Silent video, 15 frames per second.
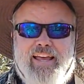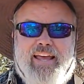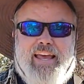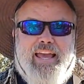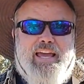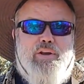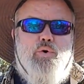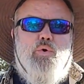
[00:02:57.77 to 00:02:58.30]

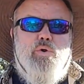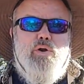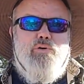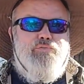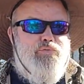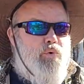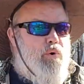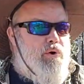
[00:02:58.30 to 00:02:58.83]
in order
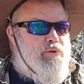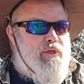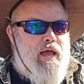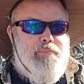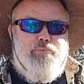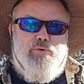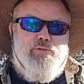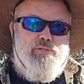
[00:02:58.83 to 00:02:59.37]
for that
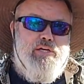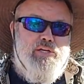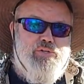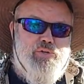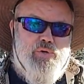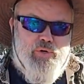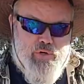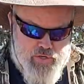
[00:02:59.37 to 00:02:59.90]

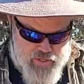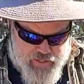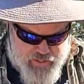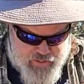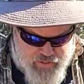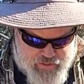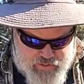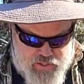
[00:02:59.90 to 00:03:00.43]
procedure
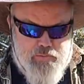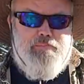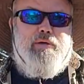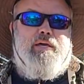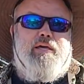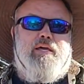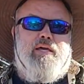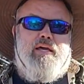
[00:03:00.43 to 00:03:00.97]
to
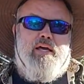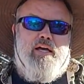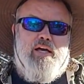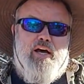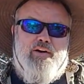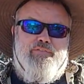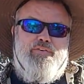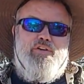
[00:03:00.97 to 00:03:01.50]
be
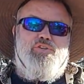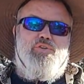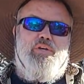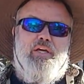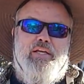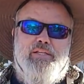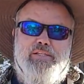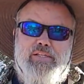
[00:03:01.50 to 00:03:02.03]
officially
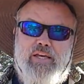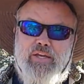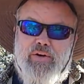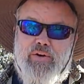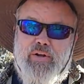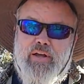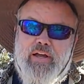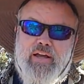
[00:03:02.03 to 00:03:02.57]

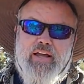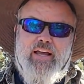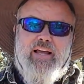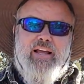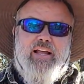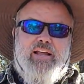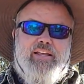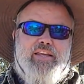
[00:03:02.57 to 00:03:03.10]
considered
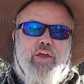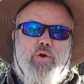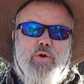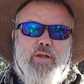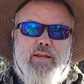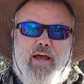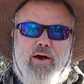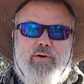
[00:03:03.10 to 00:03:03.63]

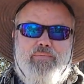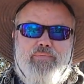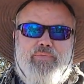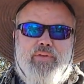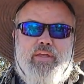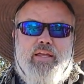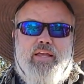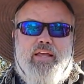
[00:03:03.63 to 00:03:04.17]
carried out
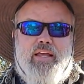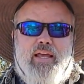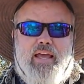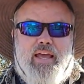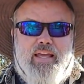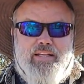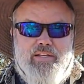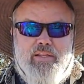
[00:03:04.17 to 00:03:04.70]

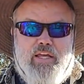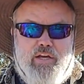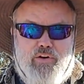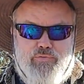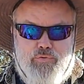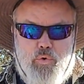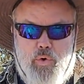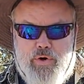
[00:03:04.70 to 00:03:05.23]
into legal
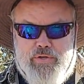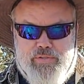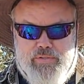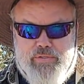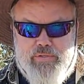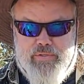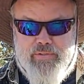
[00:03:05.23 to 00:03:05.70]
force.